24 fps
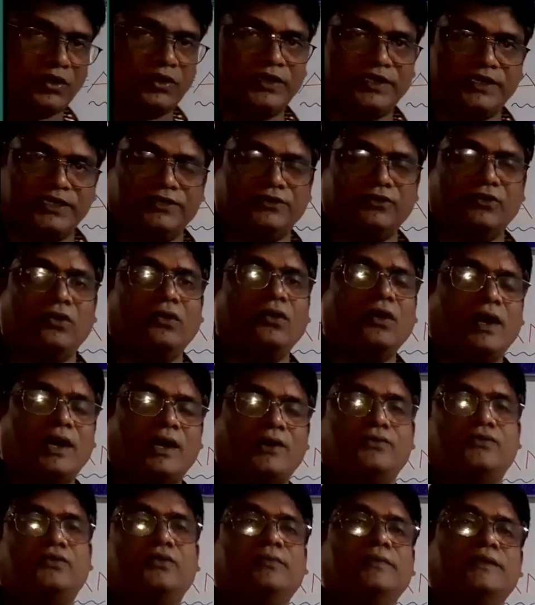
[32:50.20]
already know
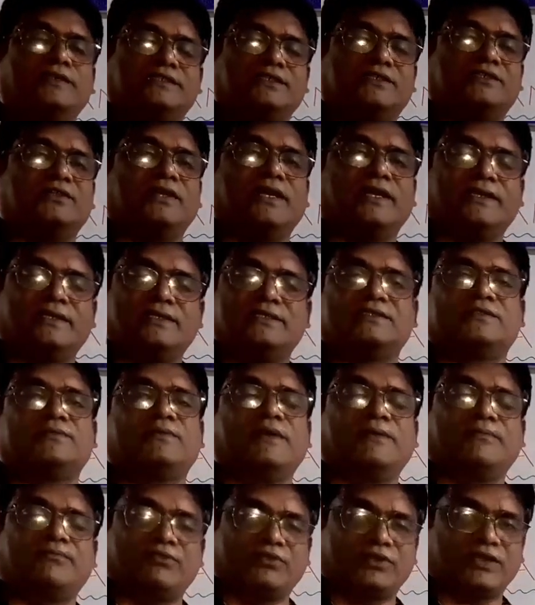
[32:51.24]
how to measure the angles
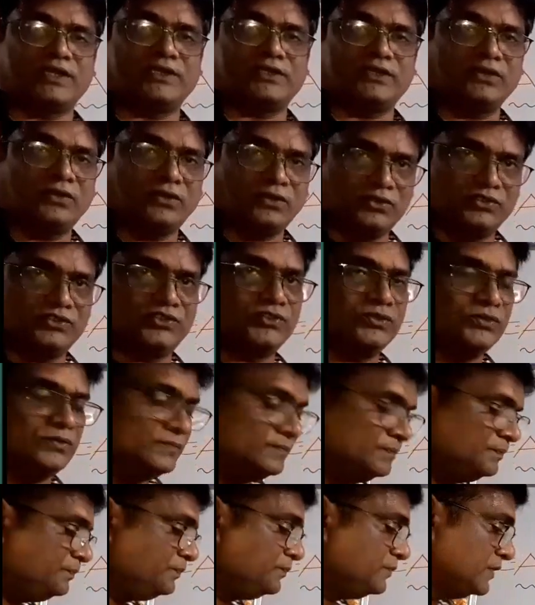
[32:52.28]
by protractor
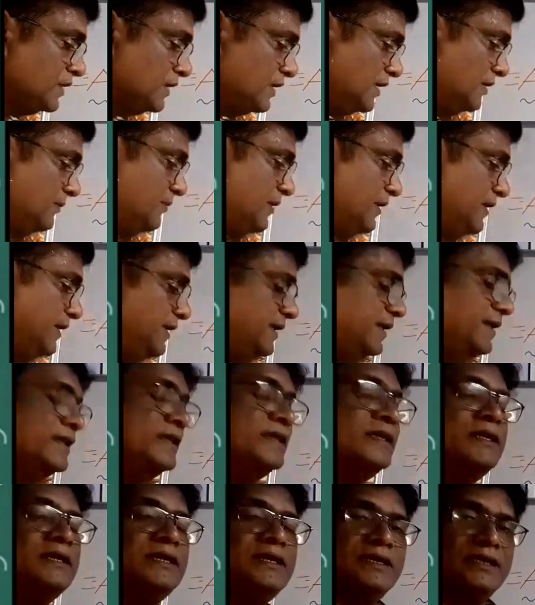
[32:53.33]
also. If
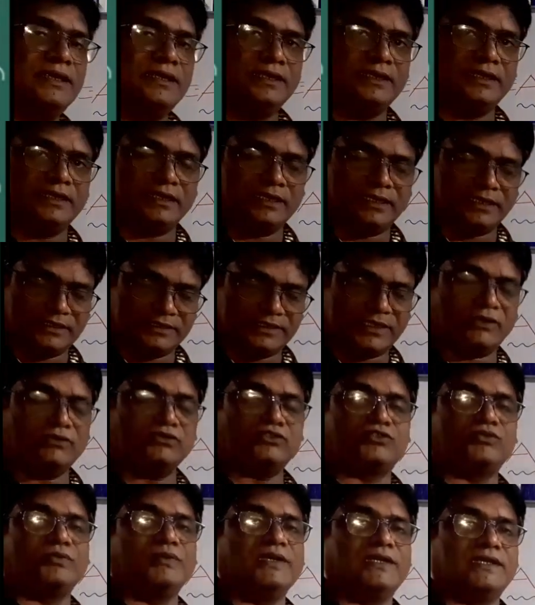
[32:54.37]
any
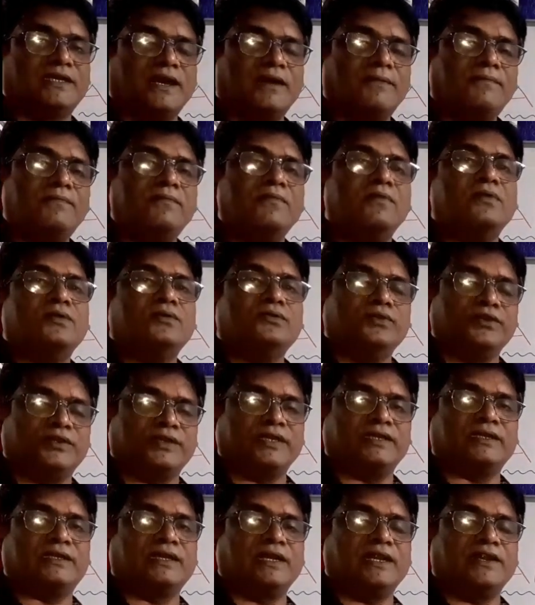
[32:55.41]
doubts will come, we
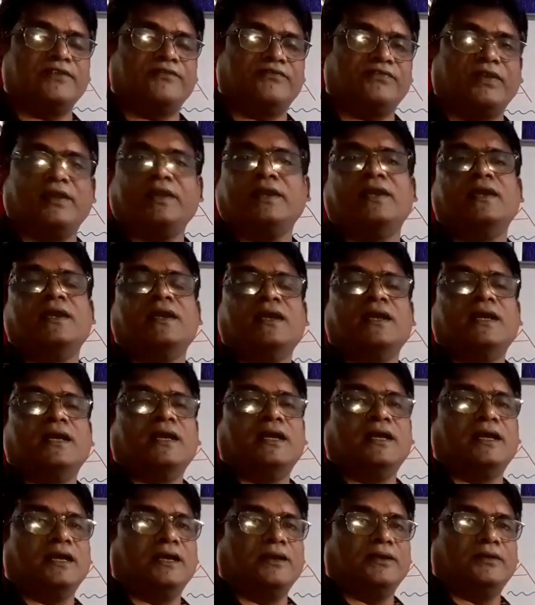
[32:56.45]
can clarify
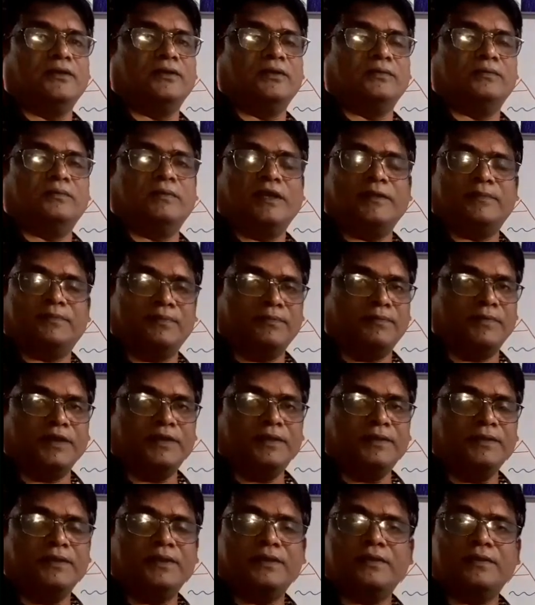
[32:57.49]

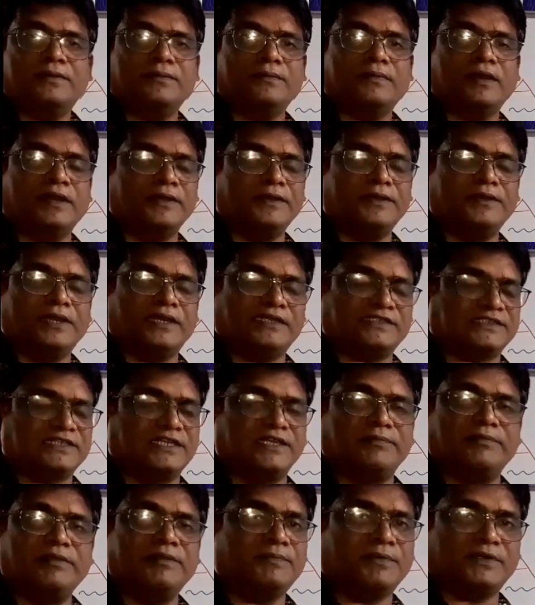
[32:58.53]
by
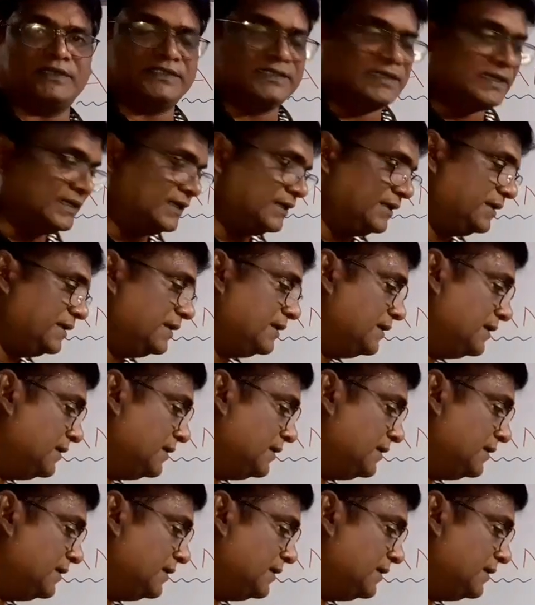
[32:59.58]
asking me personally.